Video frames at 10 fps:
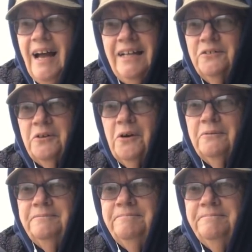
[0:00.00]
I don't
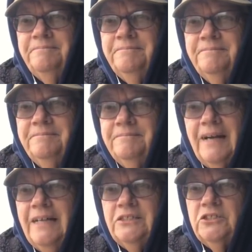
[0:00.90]
know.
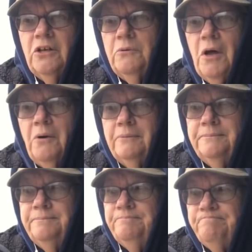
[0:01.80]
I just don't know.
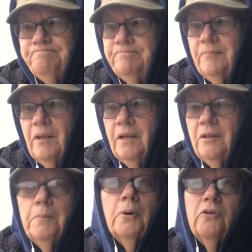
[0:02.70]

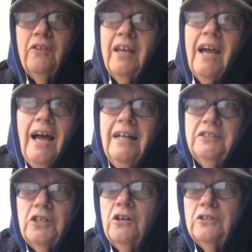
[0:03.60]
The birthday
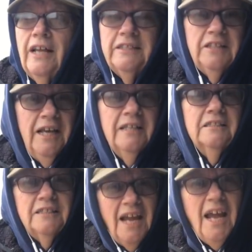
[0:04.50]
gods are like saying,
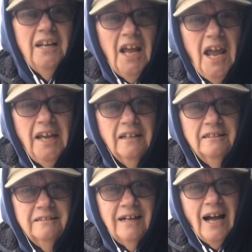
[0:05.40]
Sandy.
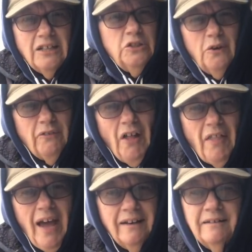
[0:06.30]
How could you have done
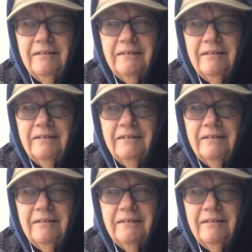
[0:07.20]
that?